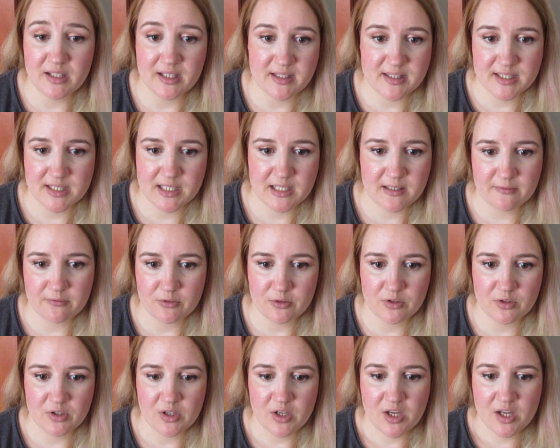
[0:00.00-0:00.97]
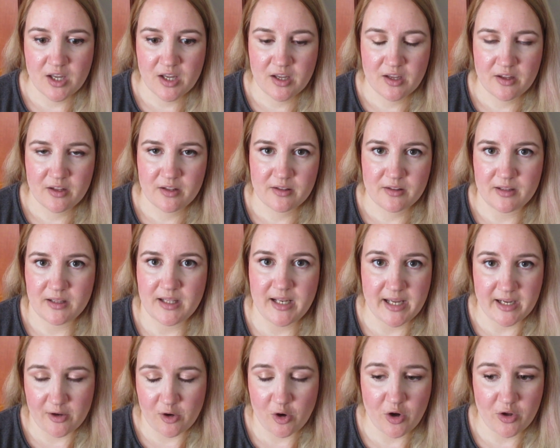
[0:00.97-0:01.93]
that's even
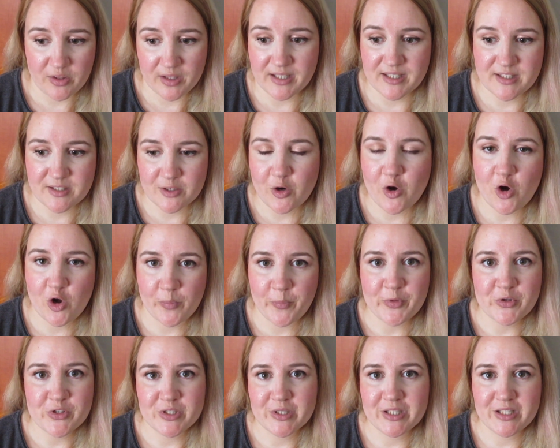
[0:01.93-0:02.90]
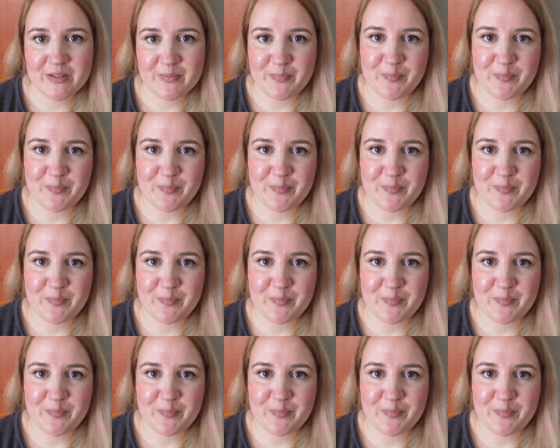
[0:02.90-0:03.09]
like that's almost